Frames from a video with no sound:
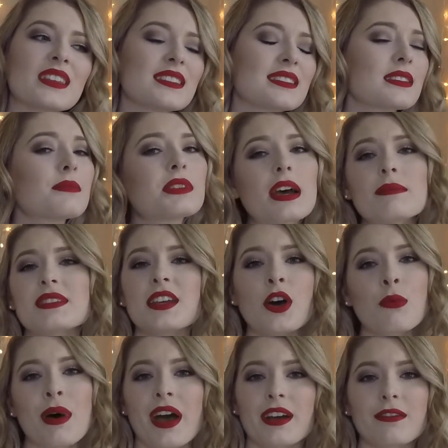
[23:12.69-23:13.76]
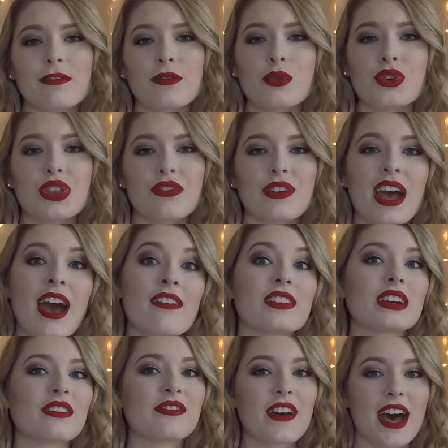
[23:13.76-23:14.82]
Sometimes I go back and forth if I have
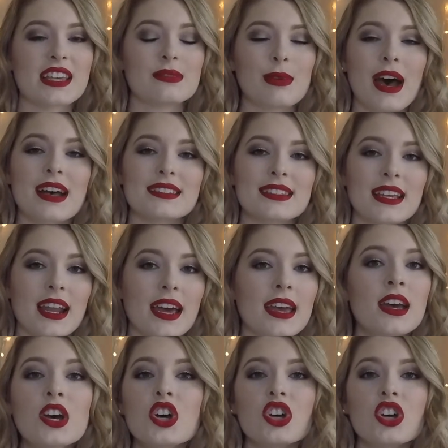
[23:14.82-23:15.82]
like a fast pass that I